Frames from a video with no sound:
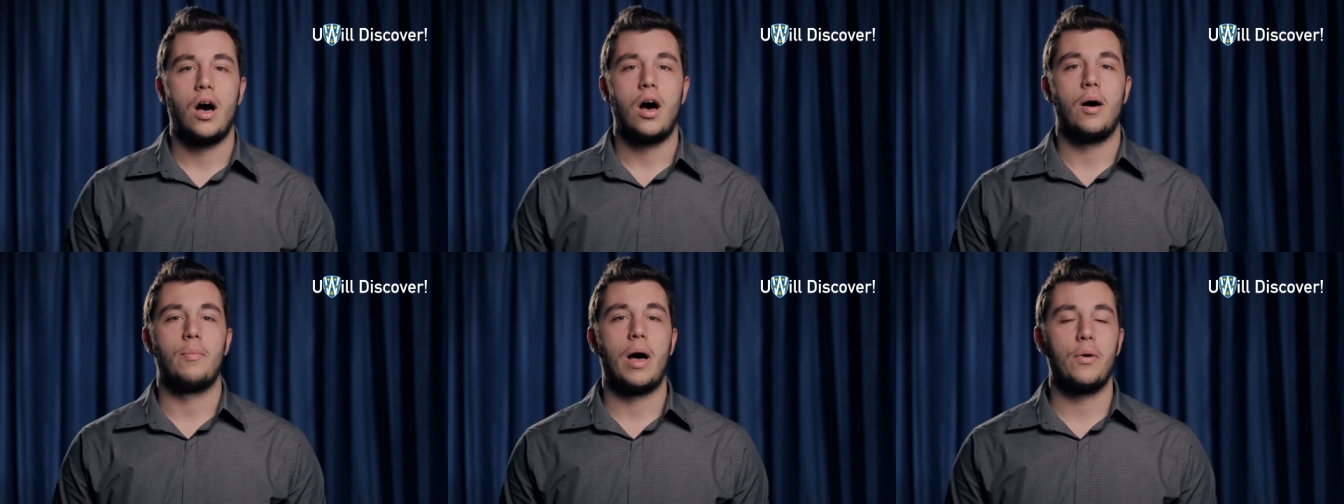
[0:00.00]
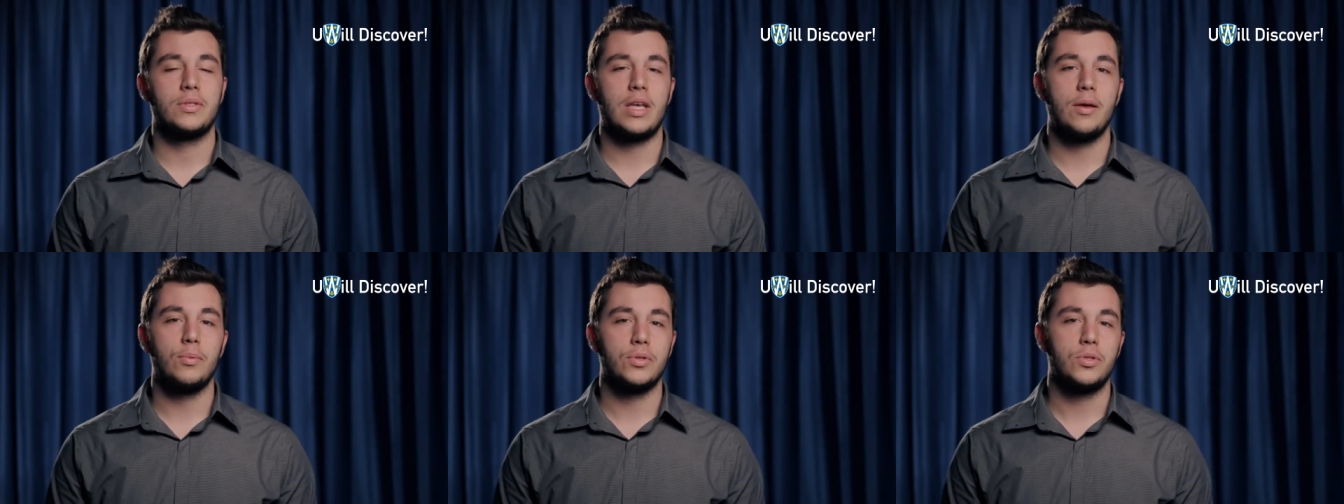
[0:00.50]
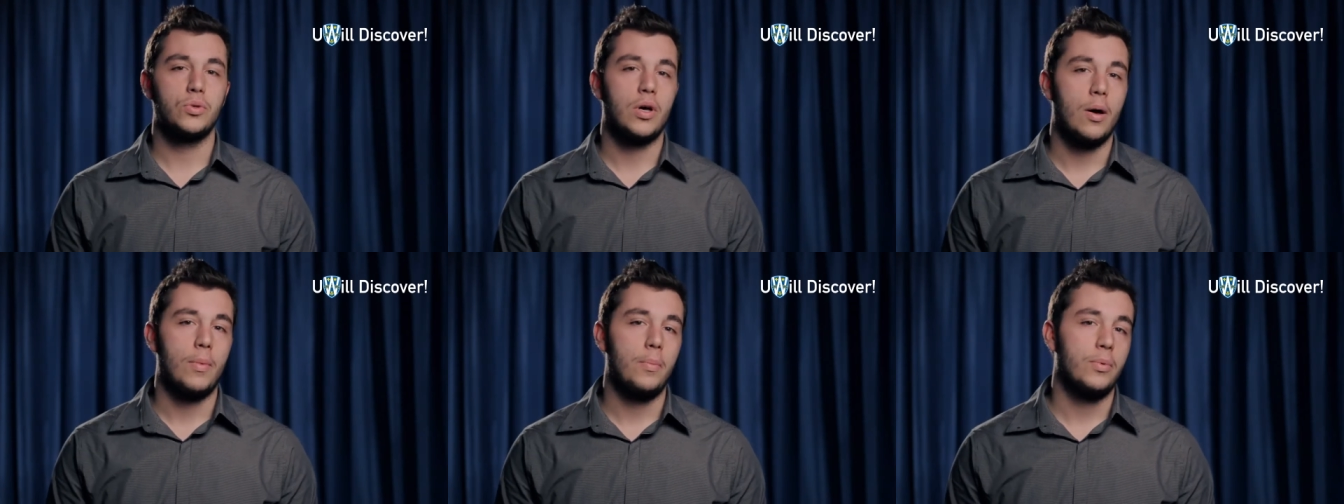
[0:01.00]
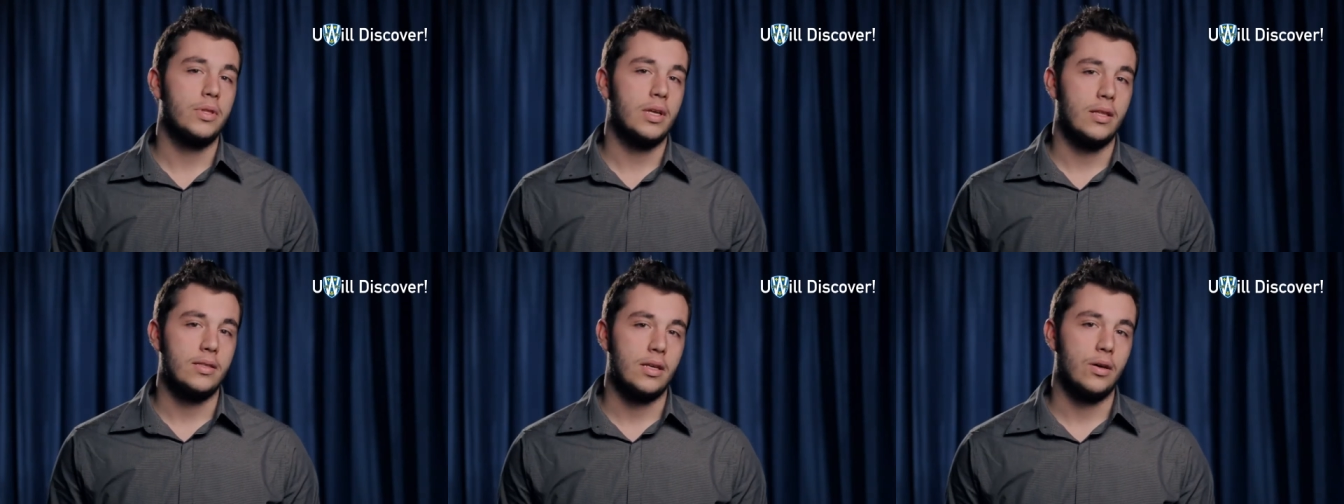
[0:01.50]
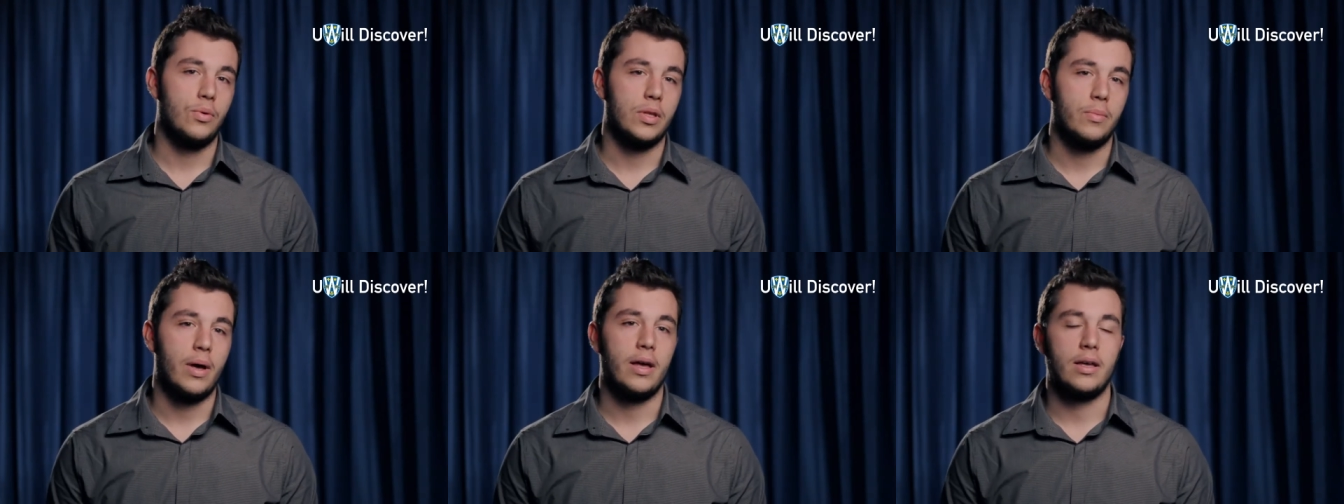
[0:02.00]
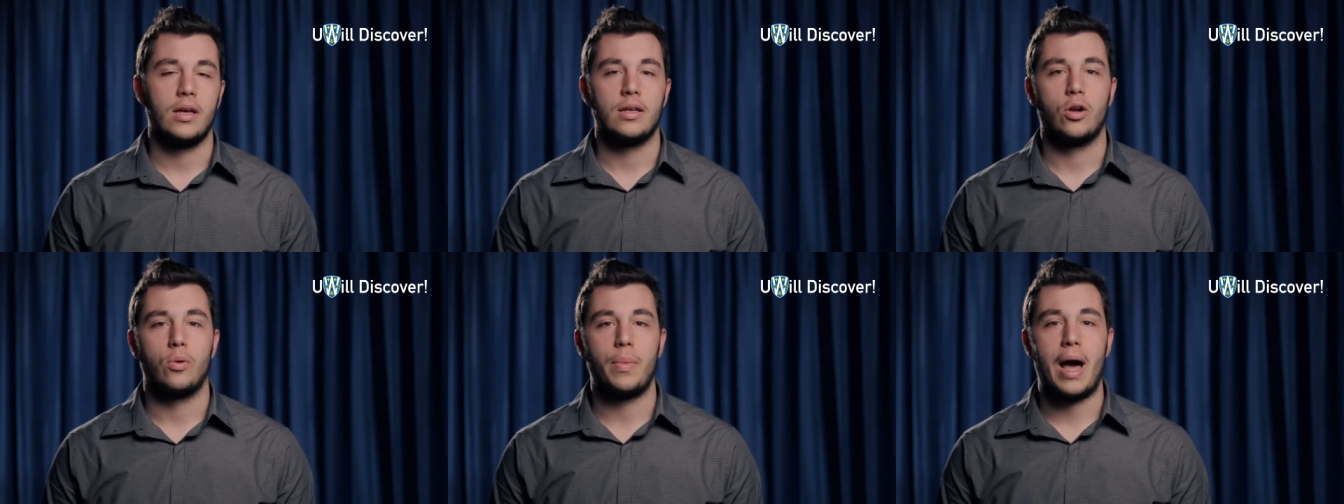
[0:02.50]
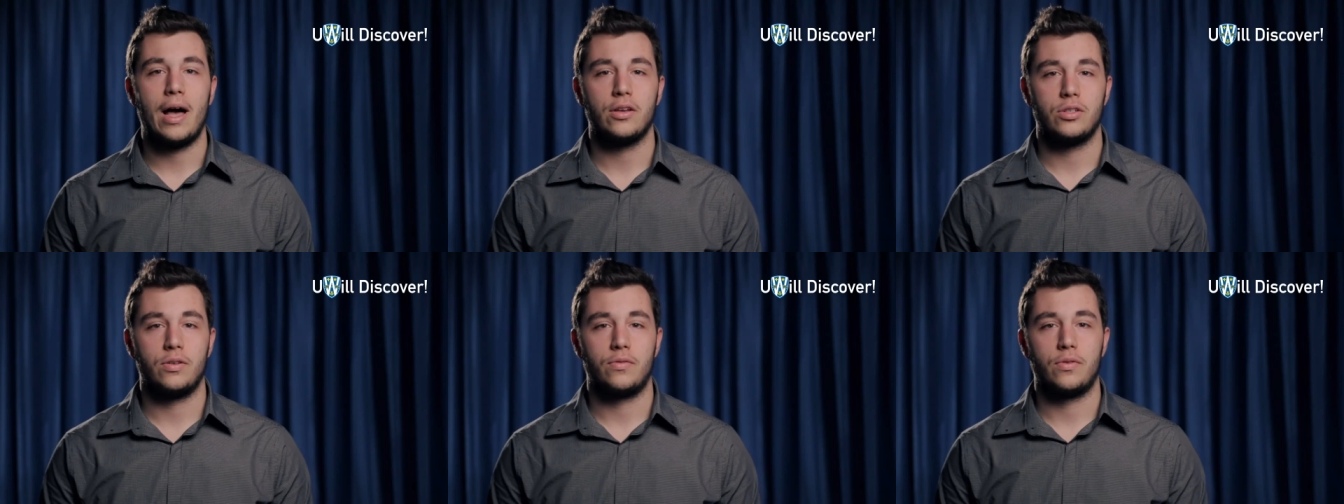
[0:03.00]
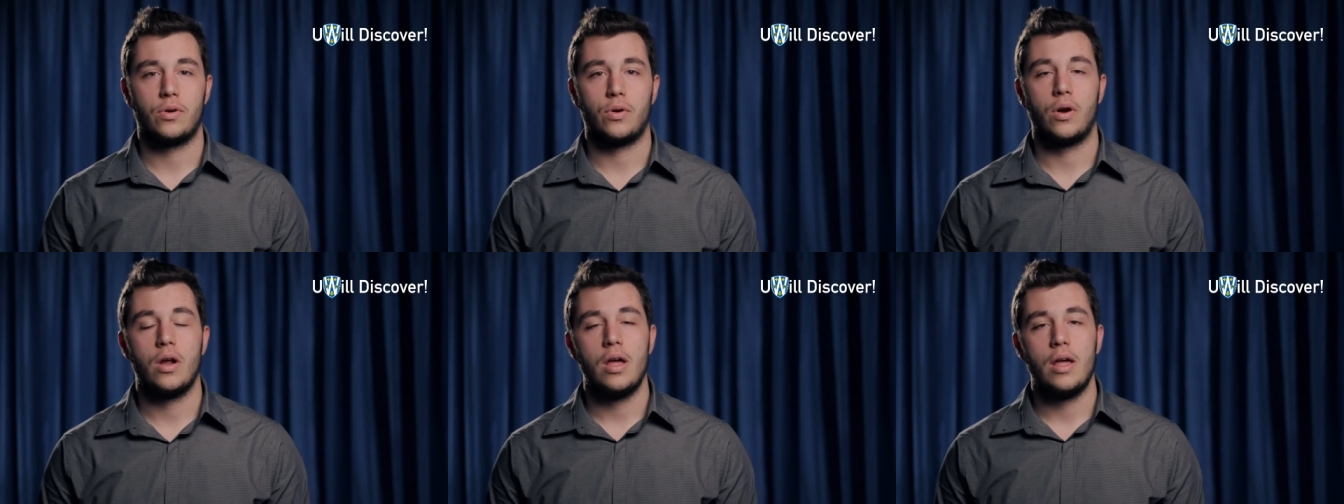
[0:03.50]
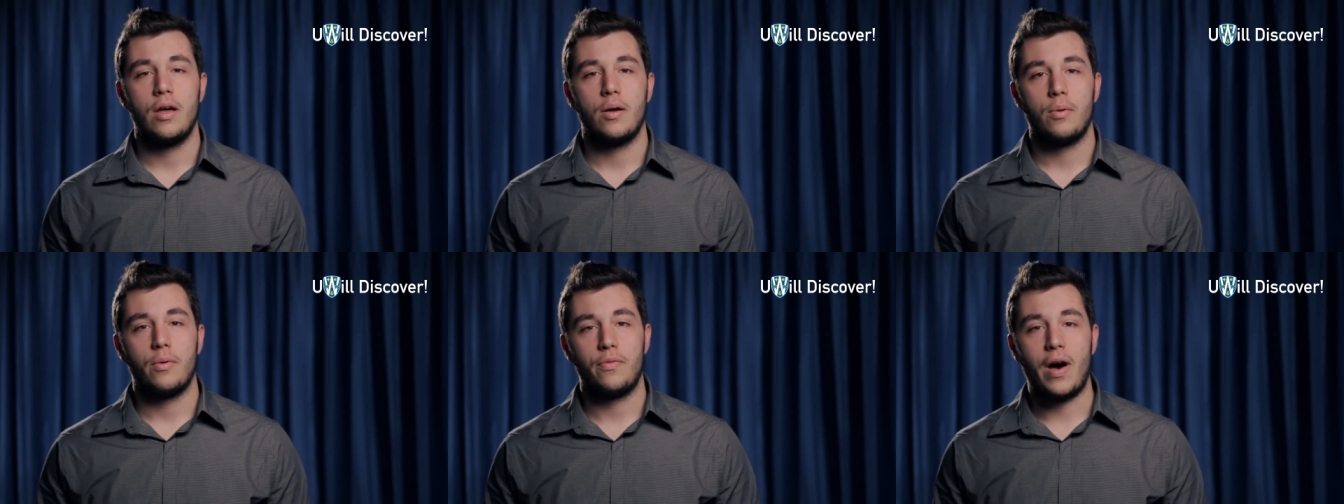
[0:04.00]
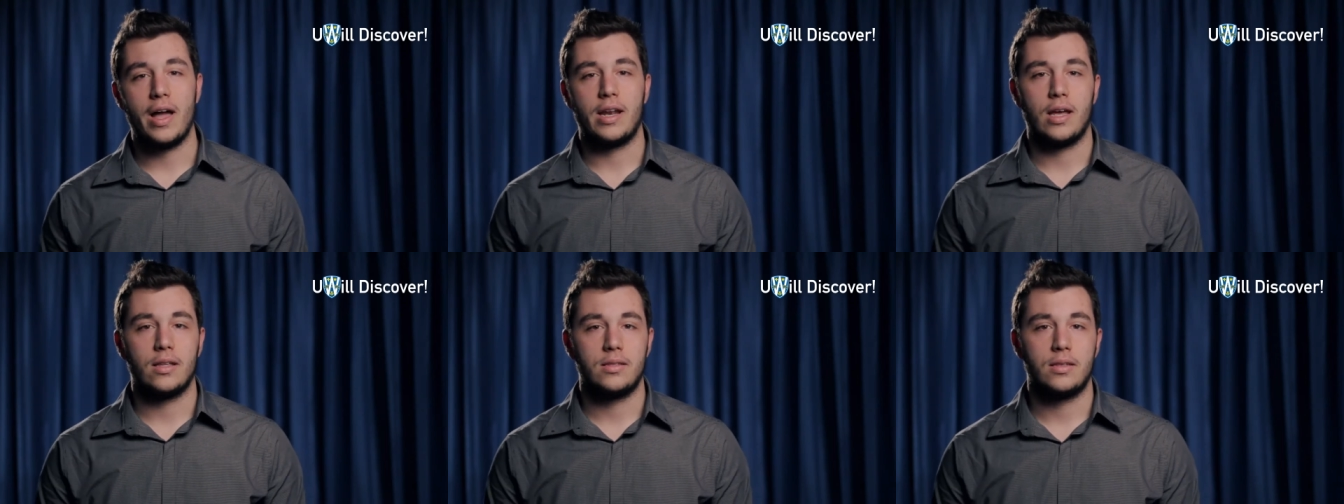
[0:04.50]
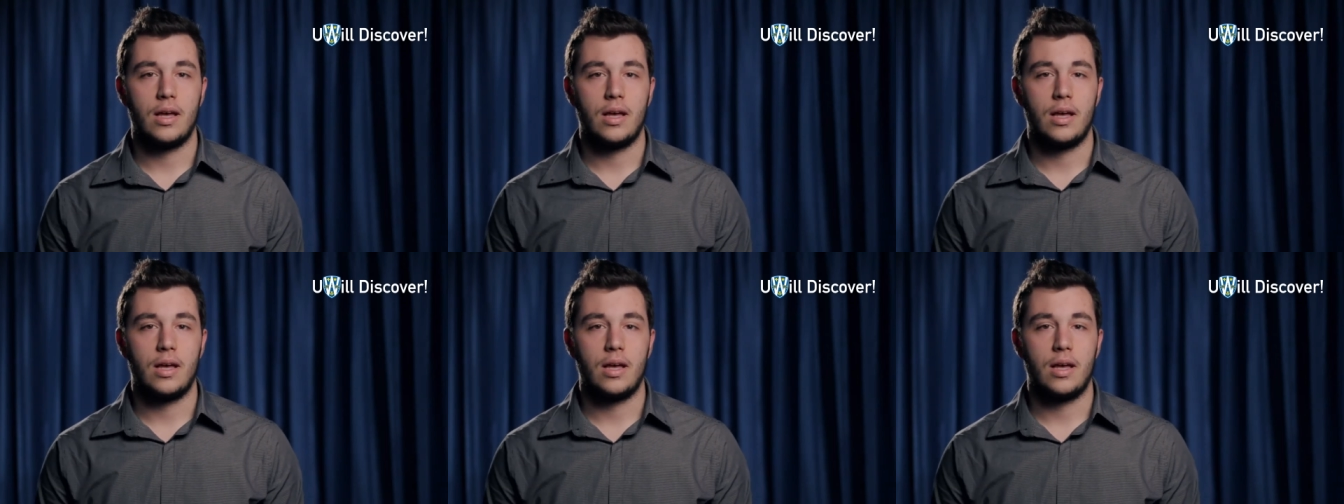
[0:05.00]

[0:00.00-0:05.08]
Um, I was able to come up with the idea with my uh, you know passion for finance.